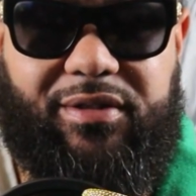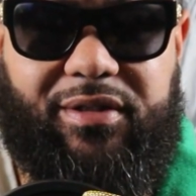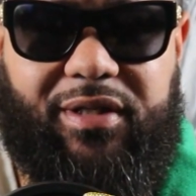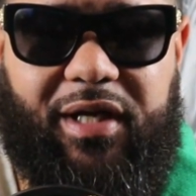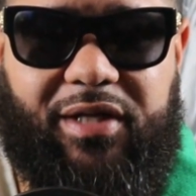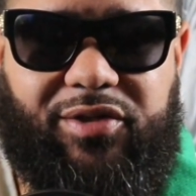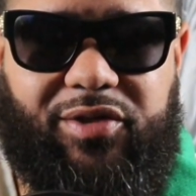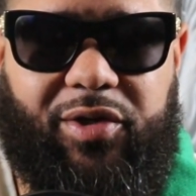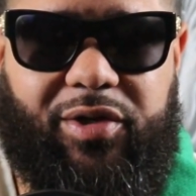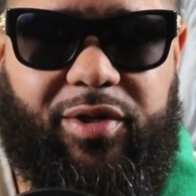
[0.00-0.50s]
I
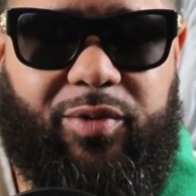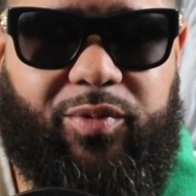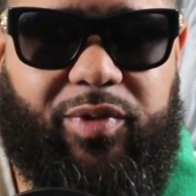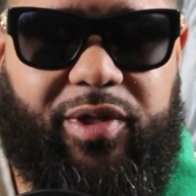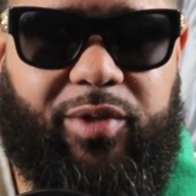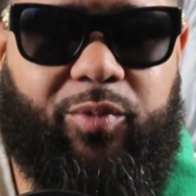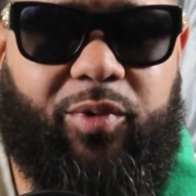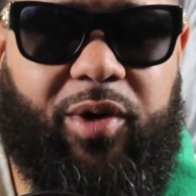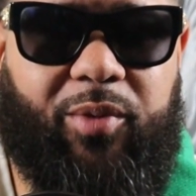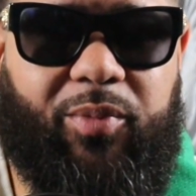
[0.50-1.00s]
thought he, he
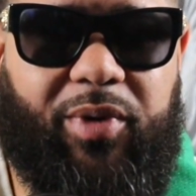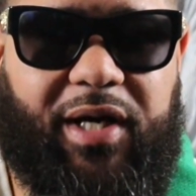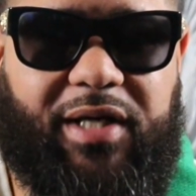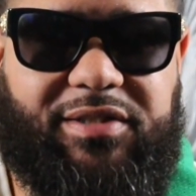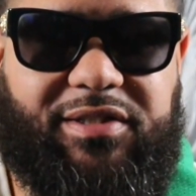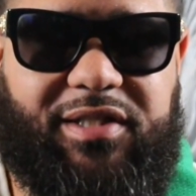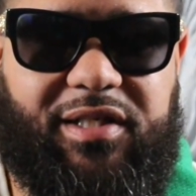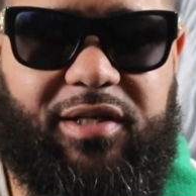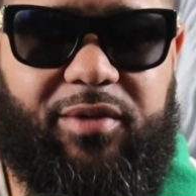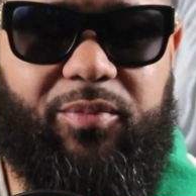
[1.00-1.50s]
won by a
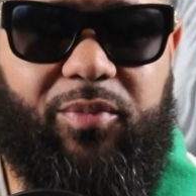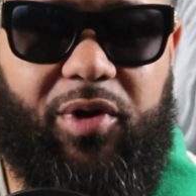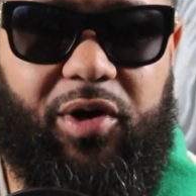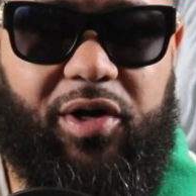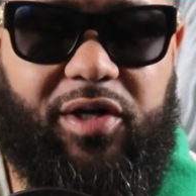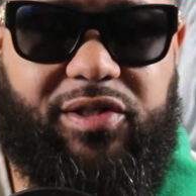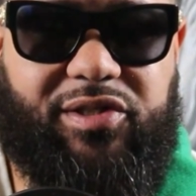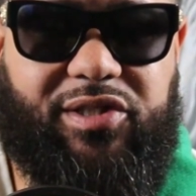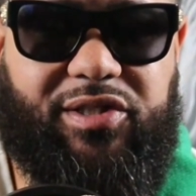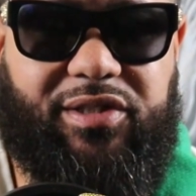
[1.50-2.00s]
slim
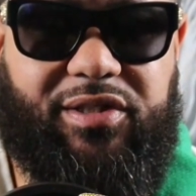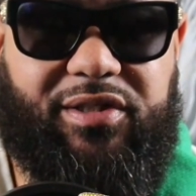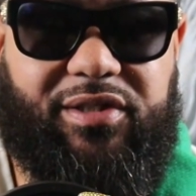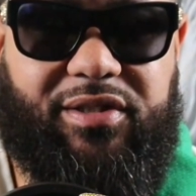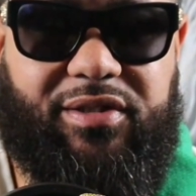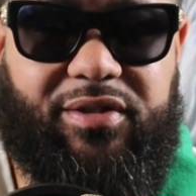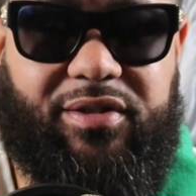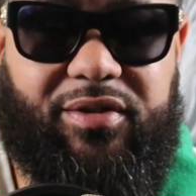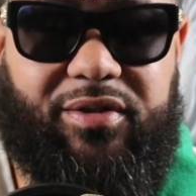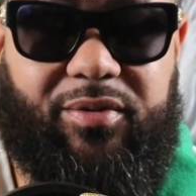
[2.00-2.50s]
margin,
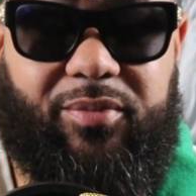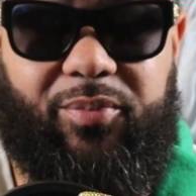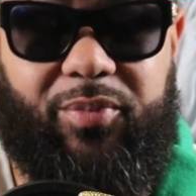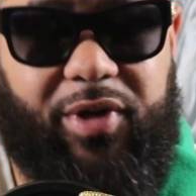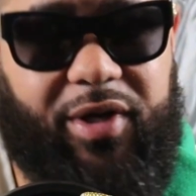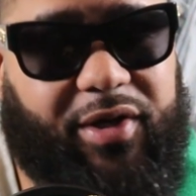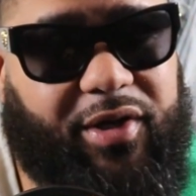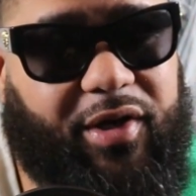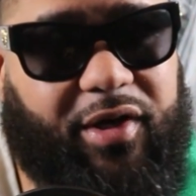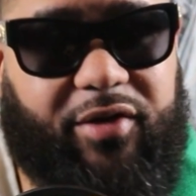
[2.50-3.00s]

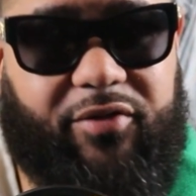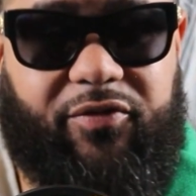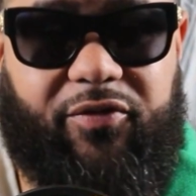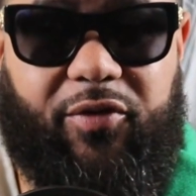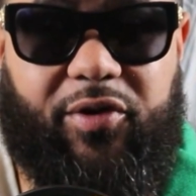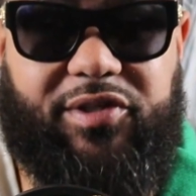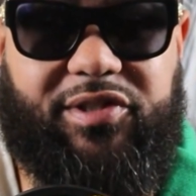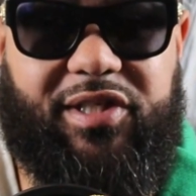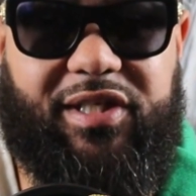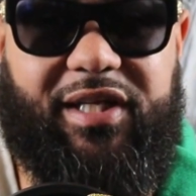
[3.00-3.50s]
but
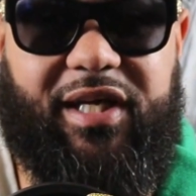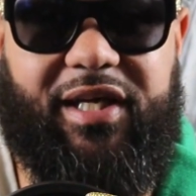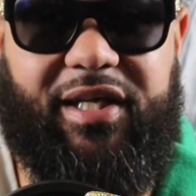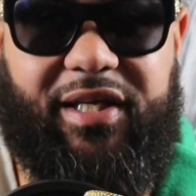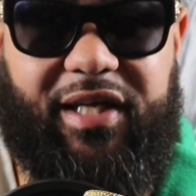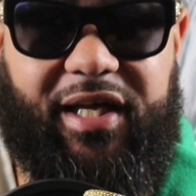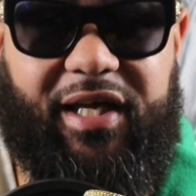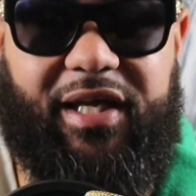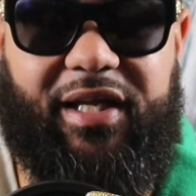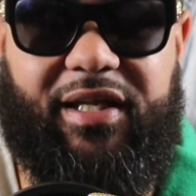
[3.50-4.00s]
unfortunately,
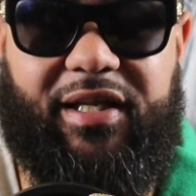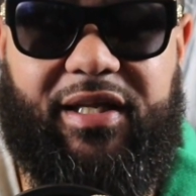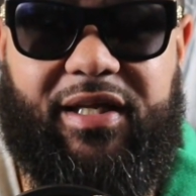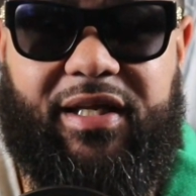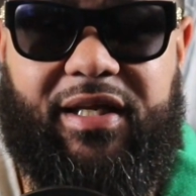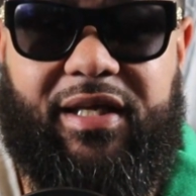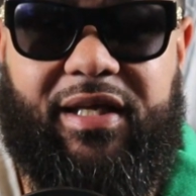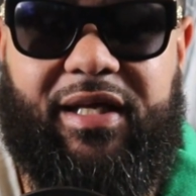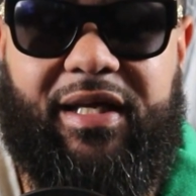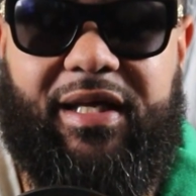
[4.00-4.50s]
again,
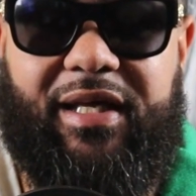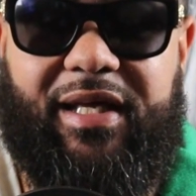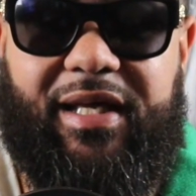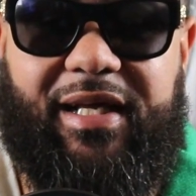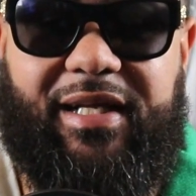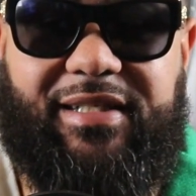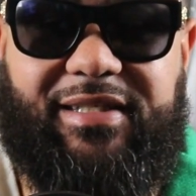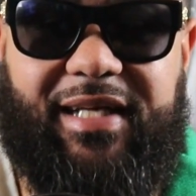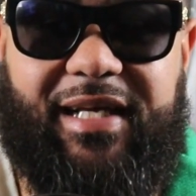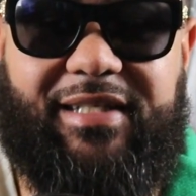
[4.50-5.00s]
he
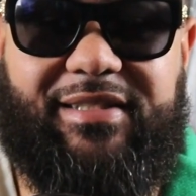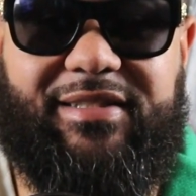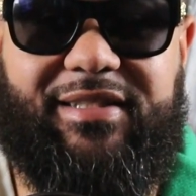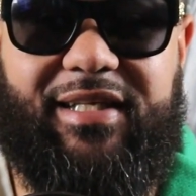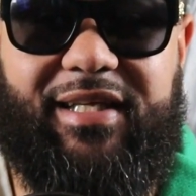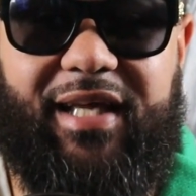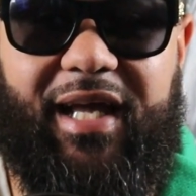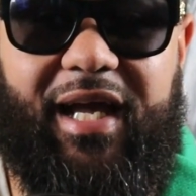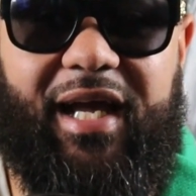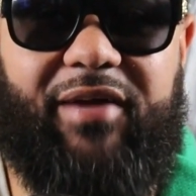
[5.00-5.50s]
takes the
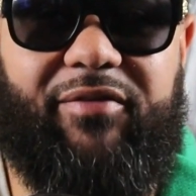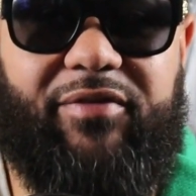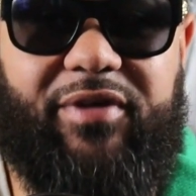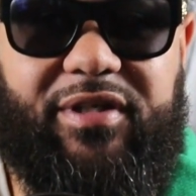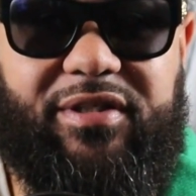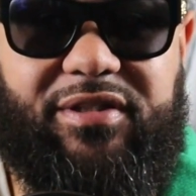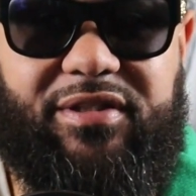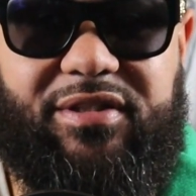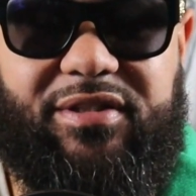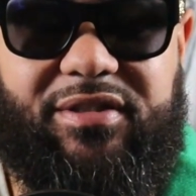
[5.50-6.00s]

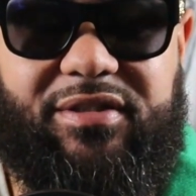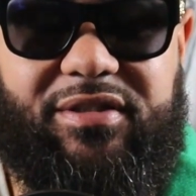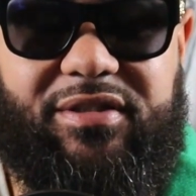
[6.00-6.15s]
canvas